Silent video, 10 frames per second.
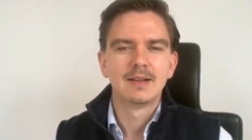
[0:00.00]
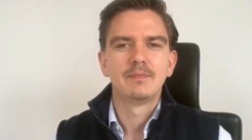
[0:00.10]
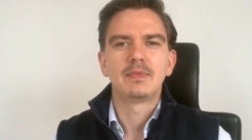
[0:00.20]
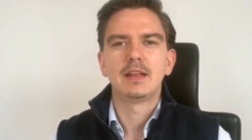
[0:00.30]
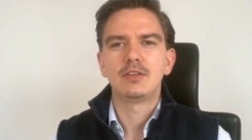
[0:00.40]

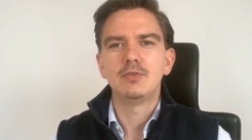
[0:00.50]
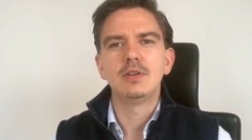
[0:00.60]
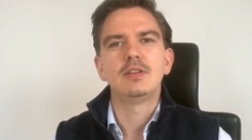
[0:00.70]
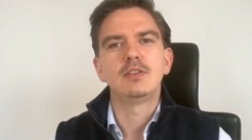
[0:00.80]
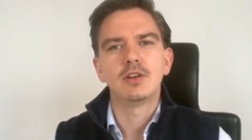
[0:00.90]
that you
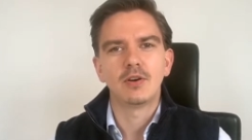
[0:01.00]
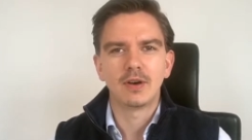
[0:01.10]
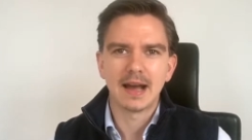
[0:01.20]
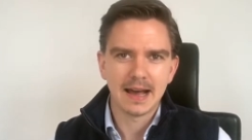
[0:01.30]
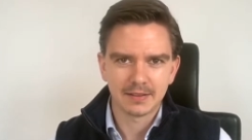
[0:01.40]
need to know
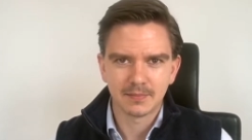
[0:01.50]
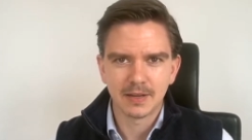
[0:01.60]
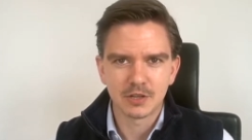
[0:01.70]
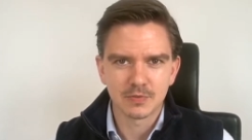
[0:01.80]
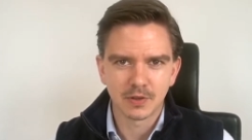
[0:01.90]
as a
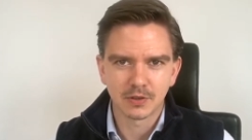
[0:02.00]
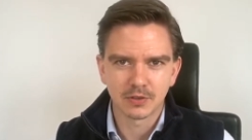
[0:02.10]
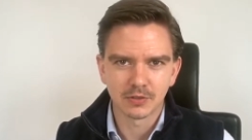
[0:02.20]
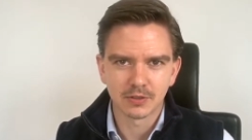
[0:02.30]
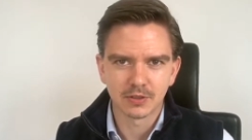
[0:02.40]
management
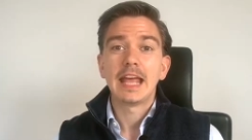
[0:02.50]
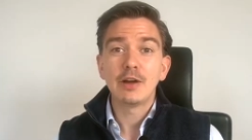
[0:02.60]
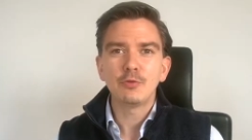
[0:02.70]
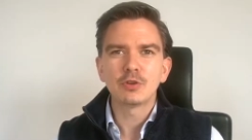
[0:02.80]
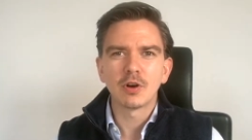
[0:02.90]
consultant. If
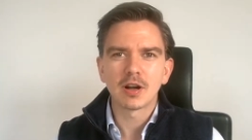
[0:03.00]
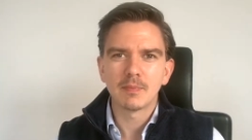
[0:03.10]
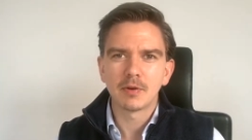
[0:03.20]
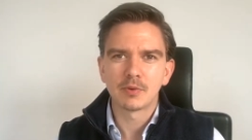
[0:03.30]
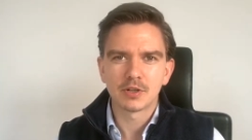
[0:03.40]
we talk
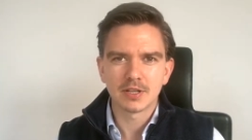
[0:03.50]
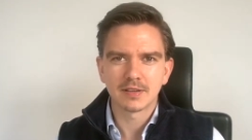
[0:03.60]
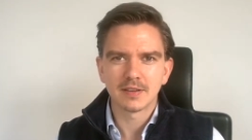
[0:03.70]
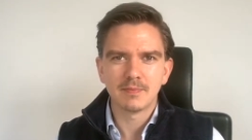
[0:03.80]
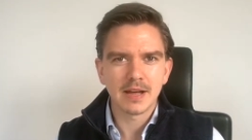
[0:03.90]
about projects
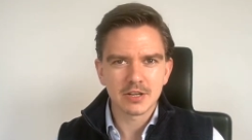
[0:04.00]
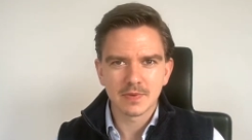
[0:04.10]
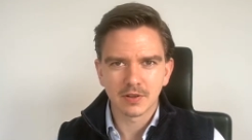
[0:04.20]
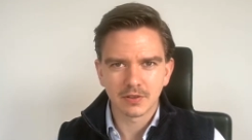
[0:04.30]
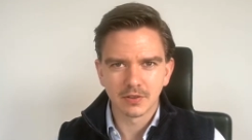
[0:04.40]
in management
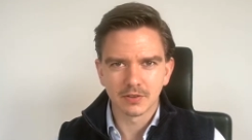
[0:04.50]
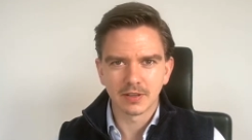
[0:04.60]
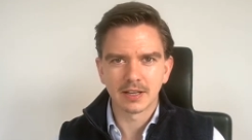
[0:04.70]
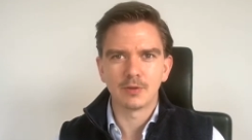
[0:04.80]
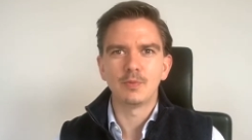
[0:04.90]

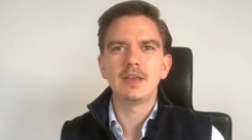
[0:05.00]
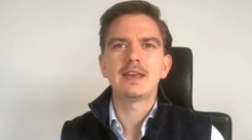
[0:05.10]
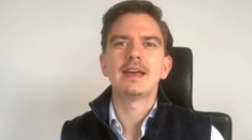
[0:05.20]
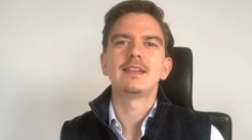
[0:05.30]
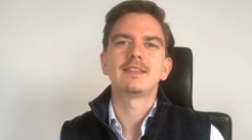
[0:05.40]
consulting, we
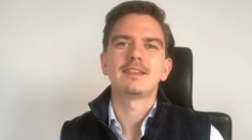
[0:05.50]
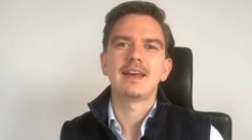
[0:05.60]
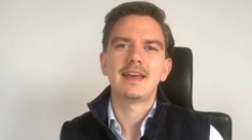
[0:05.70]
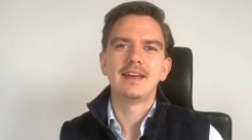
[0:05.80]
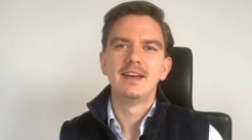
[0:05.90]
can
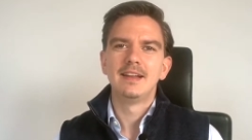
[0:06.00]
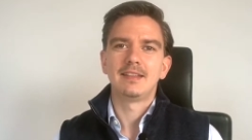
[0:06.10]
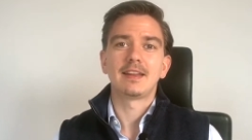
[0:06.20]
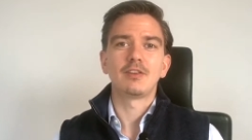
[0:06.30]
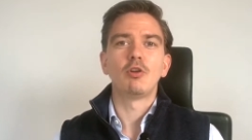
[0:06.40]
say that
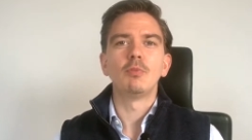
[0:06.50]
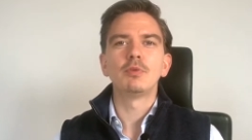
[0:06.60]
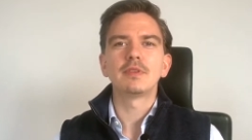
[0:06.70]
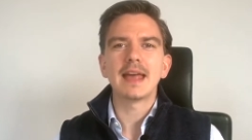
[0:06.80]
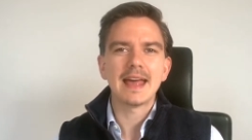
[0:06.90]
in
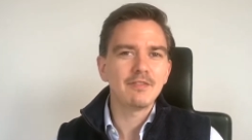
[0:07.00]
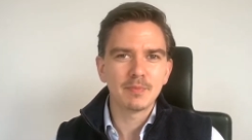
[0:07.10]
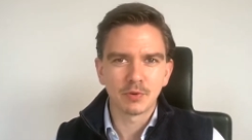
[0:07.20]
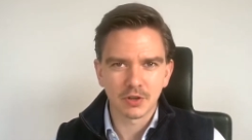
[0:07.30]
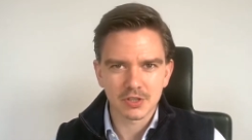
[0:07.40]
almost every
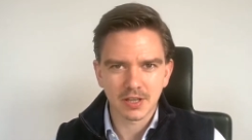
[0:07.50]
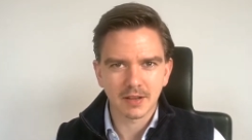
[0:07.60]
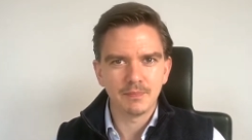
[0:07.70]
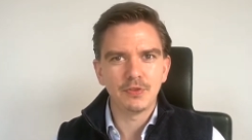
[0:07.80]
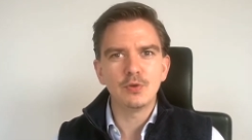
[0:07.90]
project
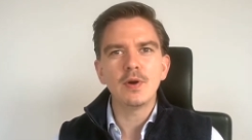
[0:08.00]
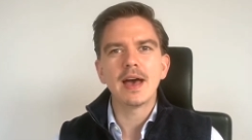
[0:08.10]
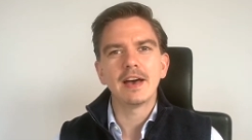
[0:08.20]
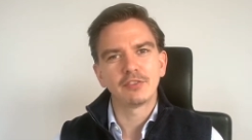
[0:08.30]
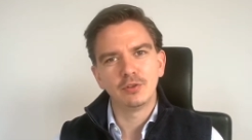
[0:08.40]
you
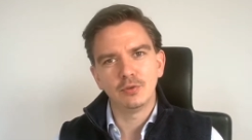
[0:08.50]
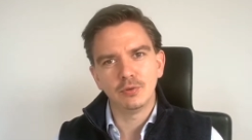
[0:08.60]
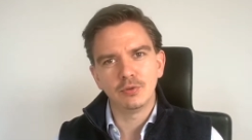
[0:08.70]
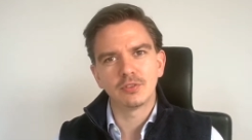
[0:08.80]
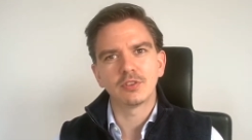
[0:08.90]
have to do
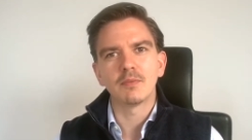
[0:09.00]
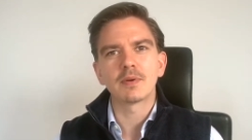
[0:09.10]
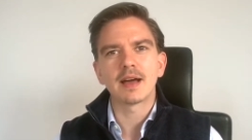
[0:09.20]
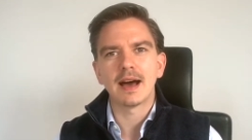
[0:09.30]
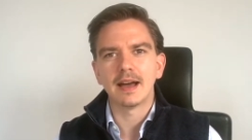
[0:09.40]
some
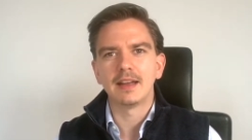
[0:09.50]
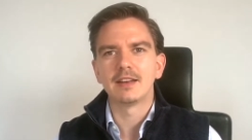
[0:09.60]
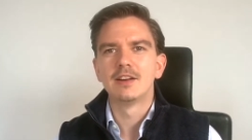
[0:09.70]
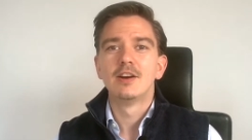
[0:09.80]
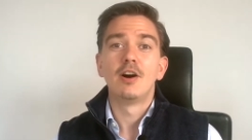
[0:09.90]
kind
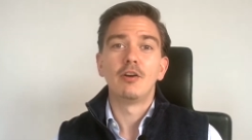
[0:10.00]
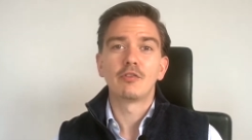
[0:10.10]
of